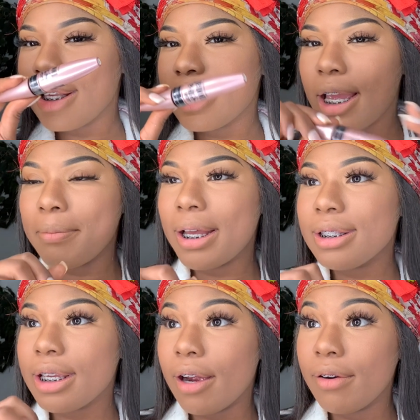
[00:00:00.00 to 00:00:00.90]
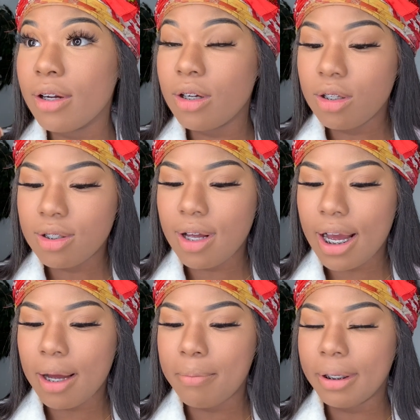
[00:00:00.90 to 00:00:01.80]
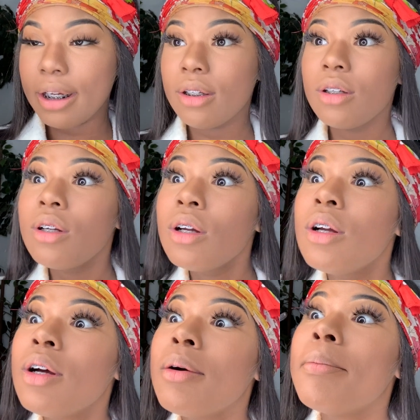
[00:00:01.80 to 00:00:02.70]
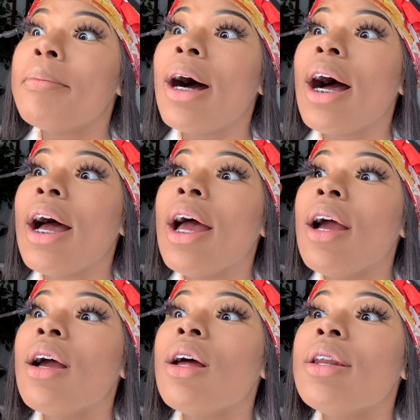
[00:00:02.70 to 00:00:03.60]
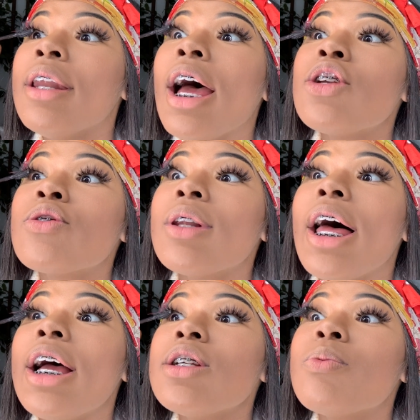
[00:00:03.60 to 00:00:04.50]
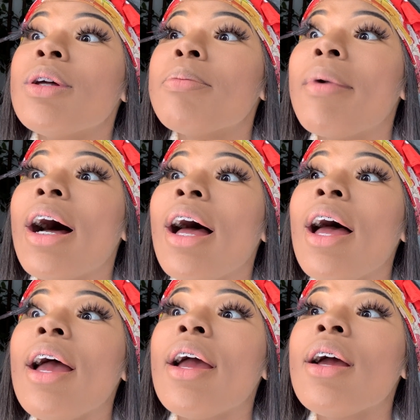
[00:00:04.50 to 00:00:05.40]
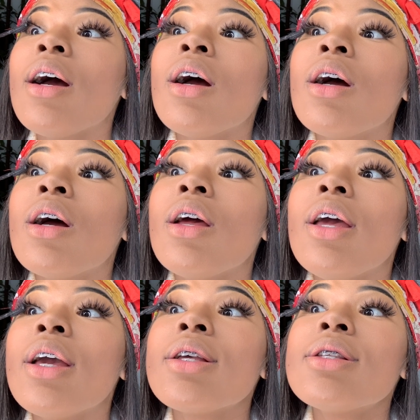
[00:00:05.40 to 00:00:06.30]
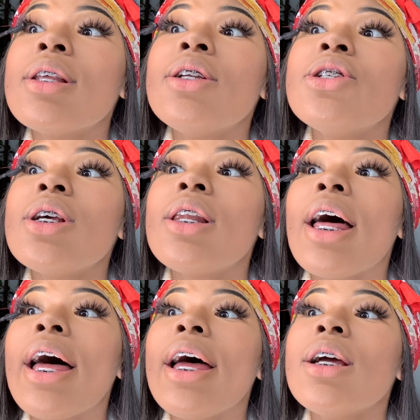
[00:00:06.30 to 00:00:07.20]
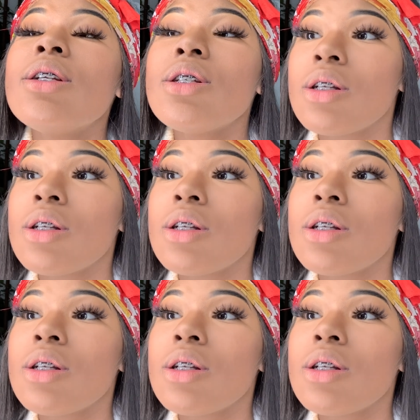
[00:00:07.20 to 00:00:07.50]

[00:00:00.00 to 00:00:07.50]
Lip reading: same mascara so I can blend my natural lash with my extension lash.